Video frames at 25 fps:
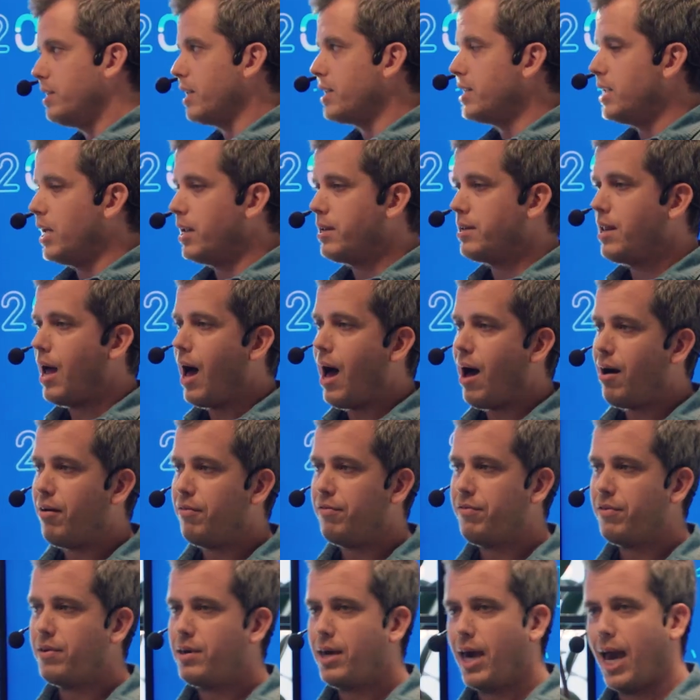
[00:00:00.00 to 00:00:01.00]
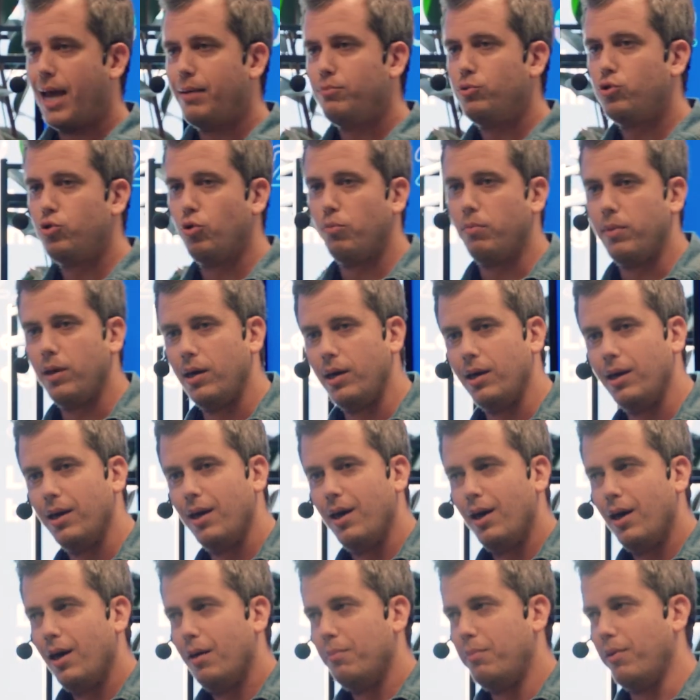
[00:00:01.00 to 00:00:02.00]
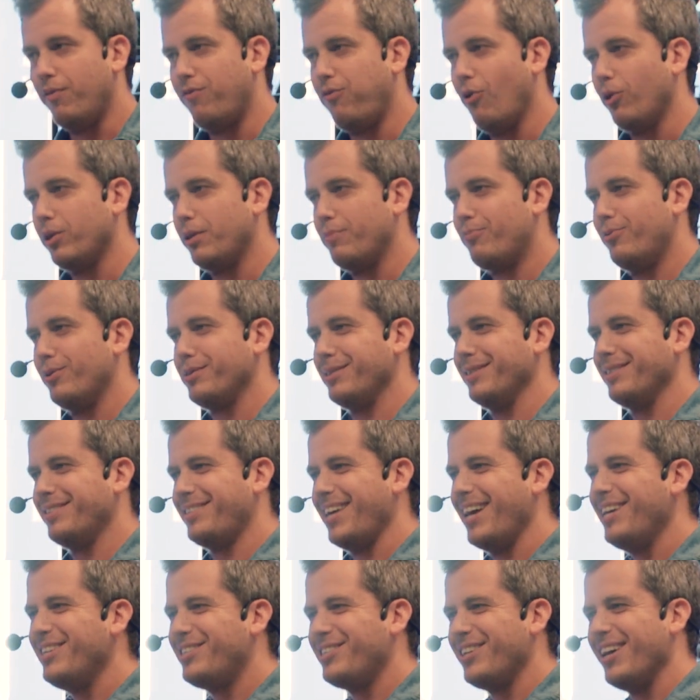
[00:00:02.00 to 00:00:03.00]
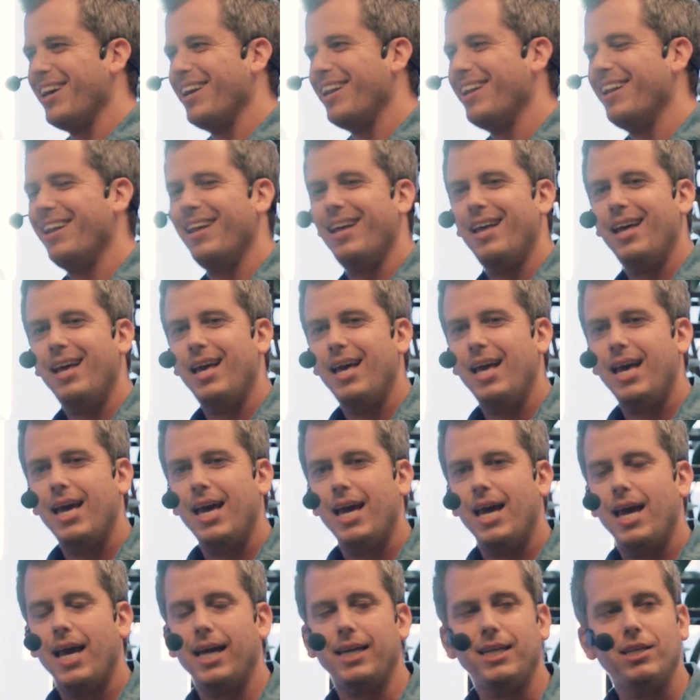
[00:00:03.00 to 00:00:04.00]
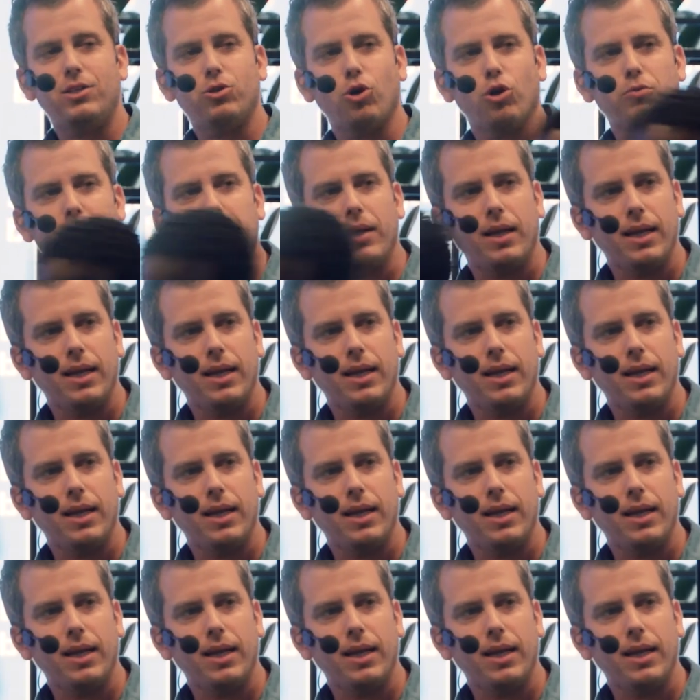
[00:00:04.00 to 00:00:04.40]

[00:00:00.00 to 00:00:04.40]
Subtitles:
that Nadav came to me before the presentation and he told me,